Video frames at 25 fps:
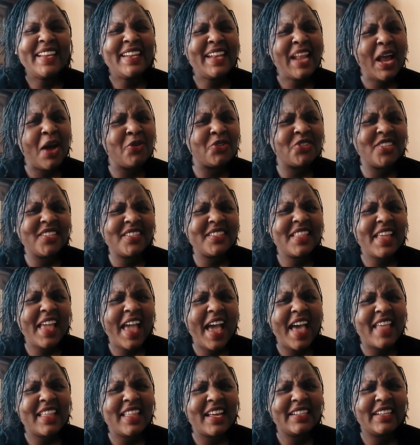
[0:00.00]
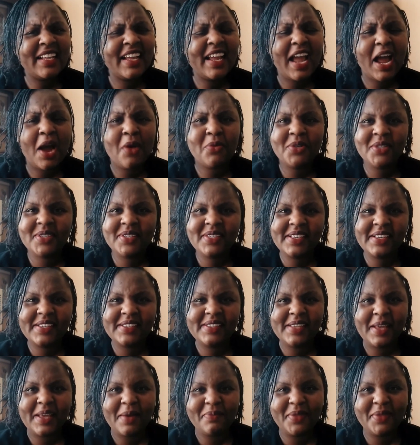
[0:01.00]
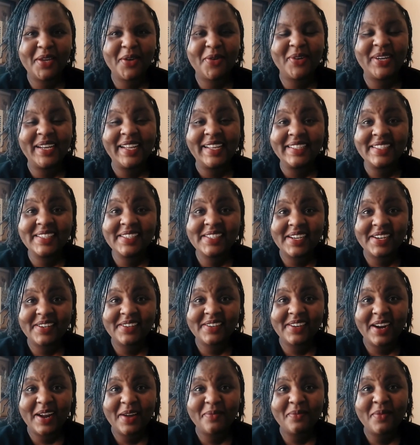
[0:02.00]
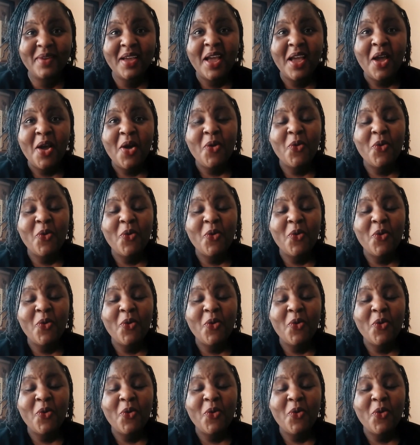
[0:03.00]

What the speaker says: Now, just the other day, I was seeing something on Instagram